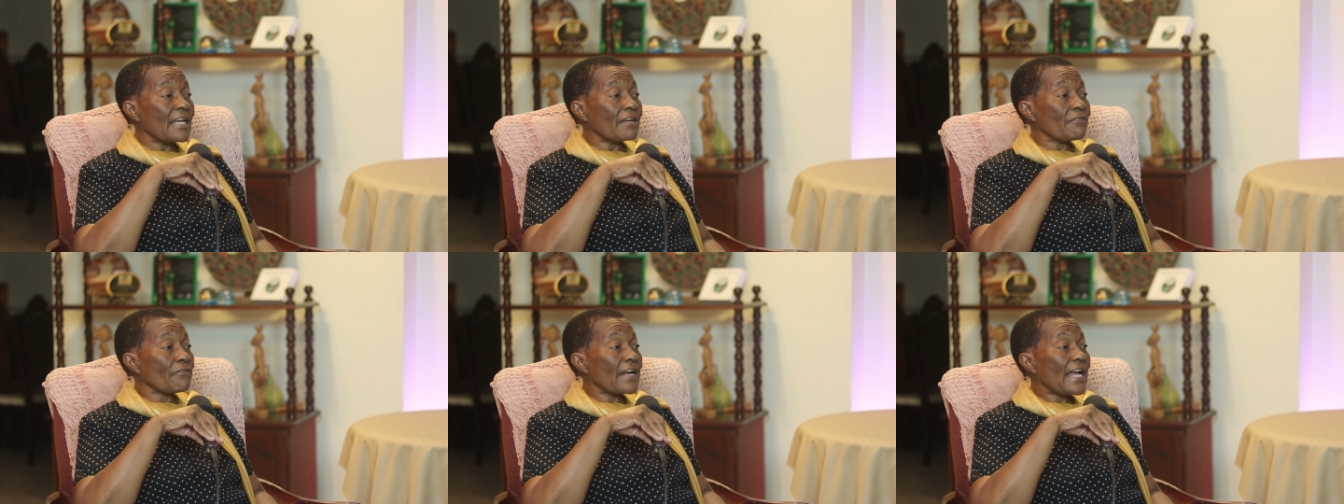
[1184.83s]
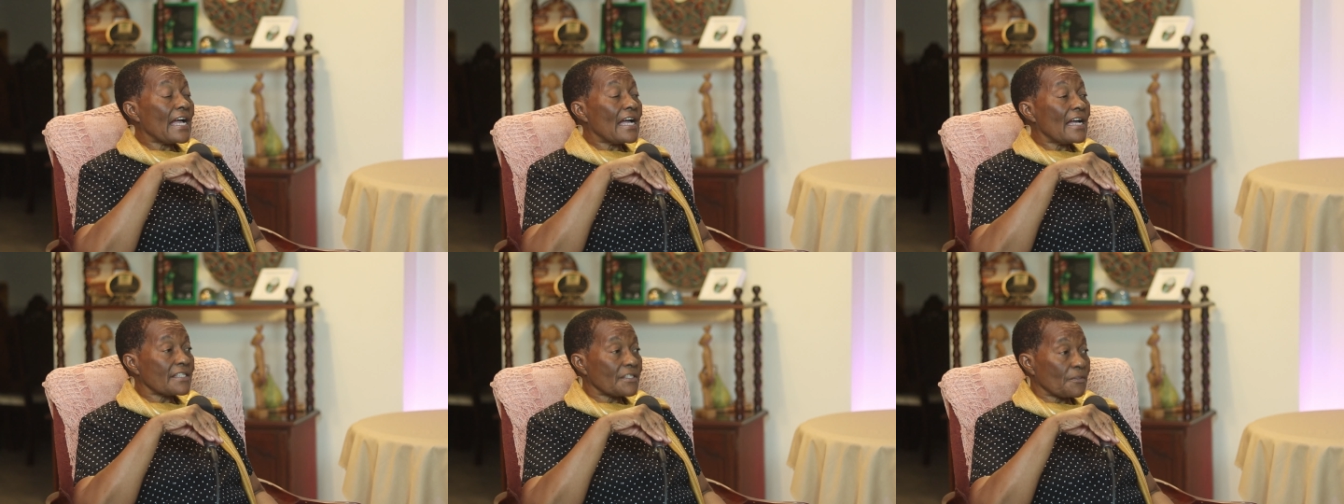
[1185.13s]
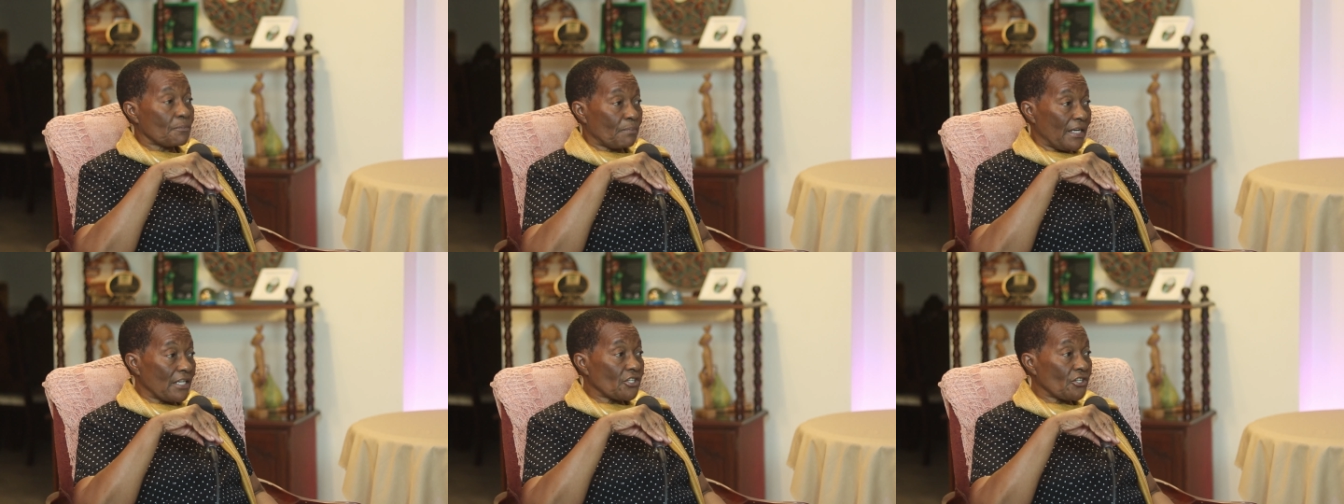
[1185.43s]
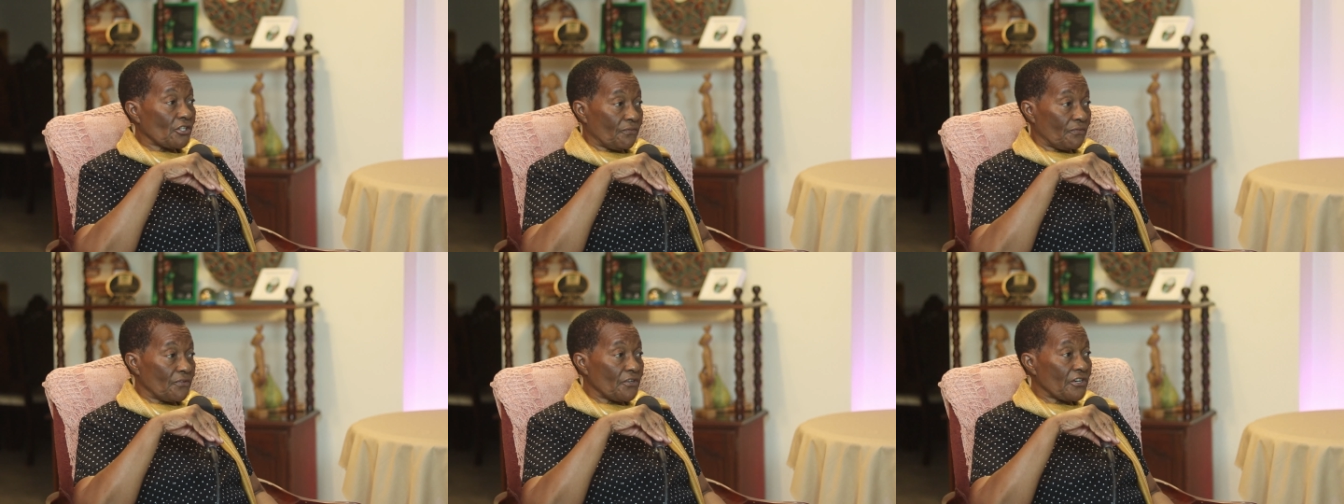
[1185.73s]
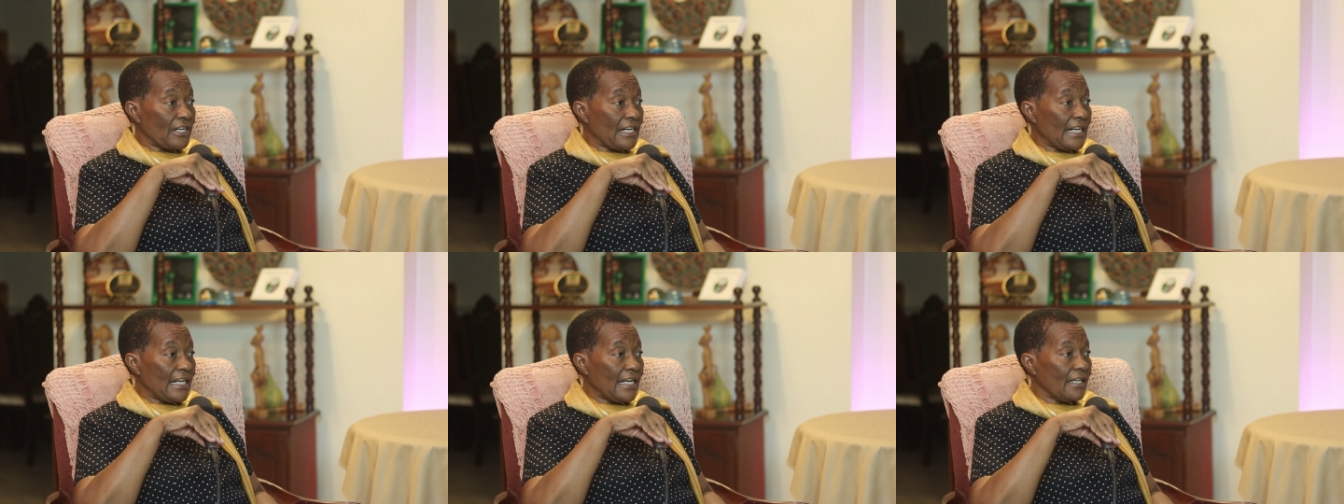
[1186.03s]
every aspect of
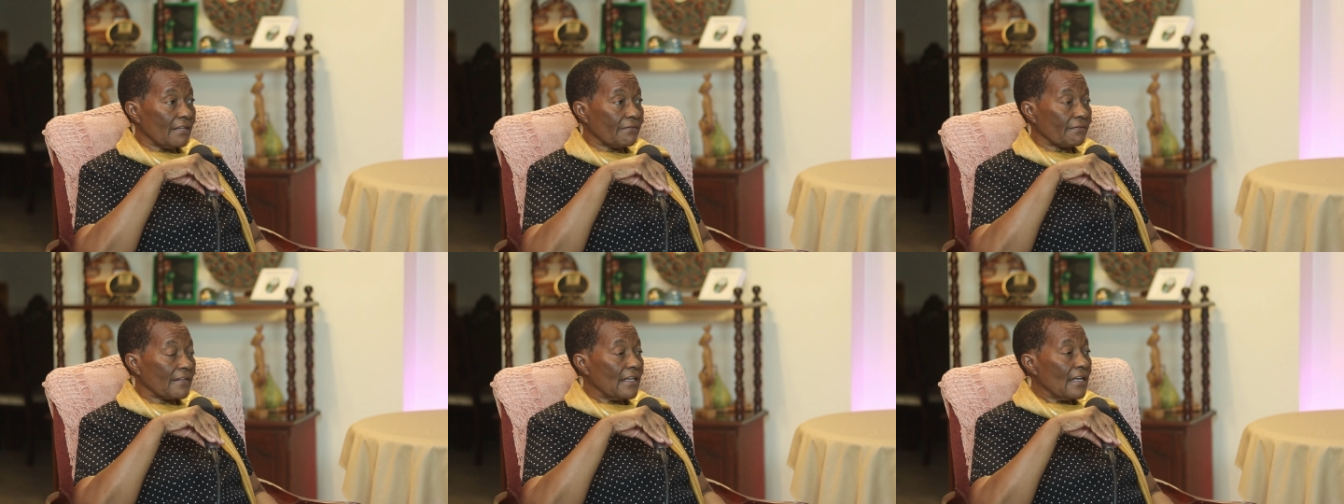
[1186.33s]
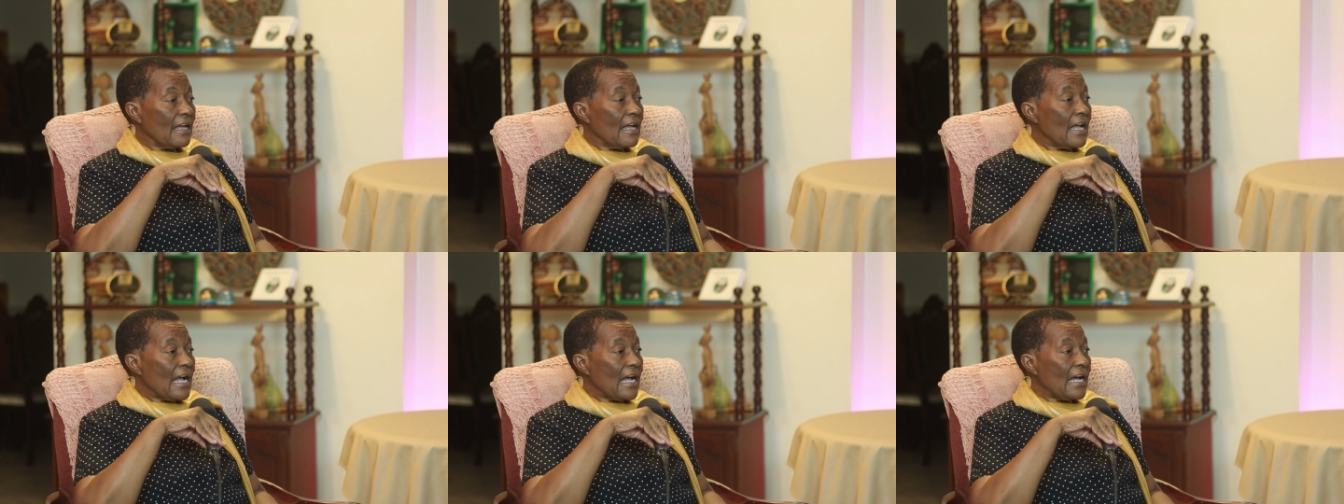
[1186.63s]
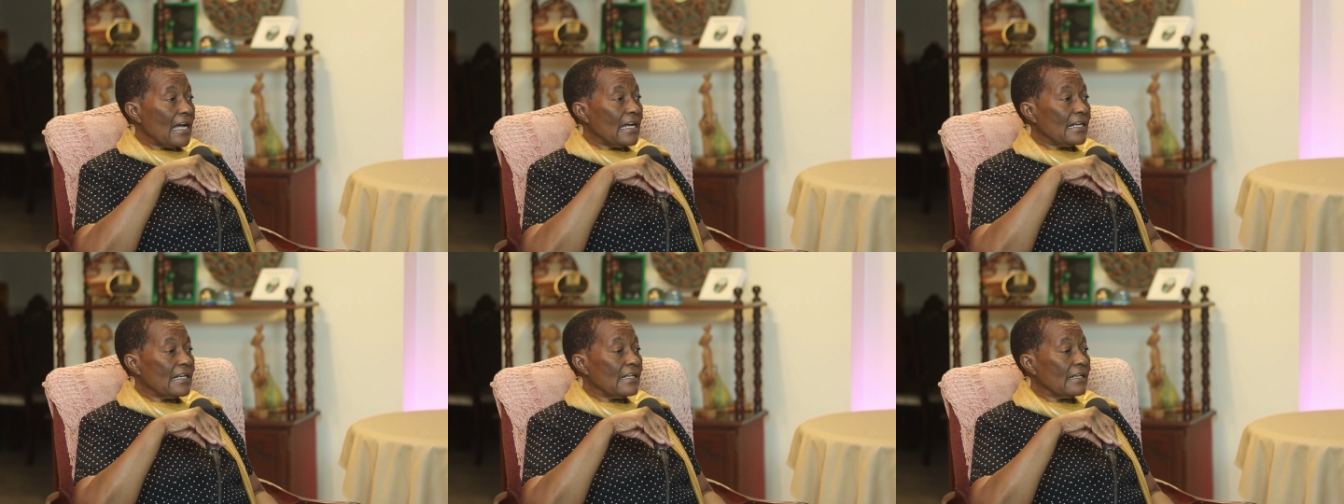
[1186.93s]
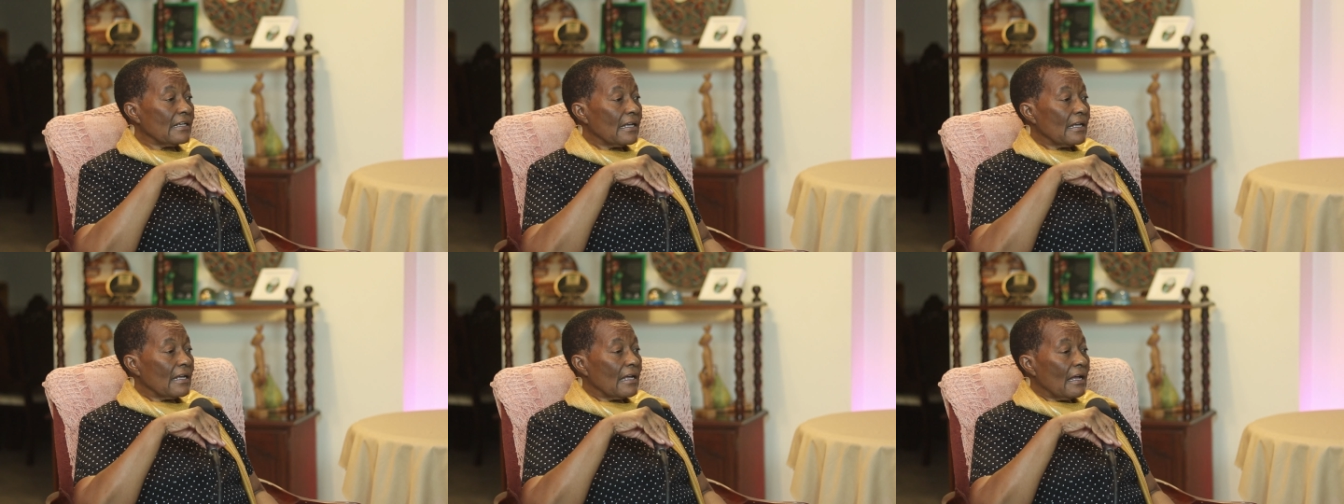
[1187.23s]
your life. Right. And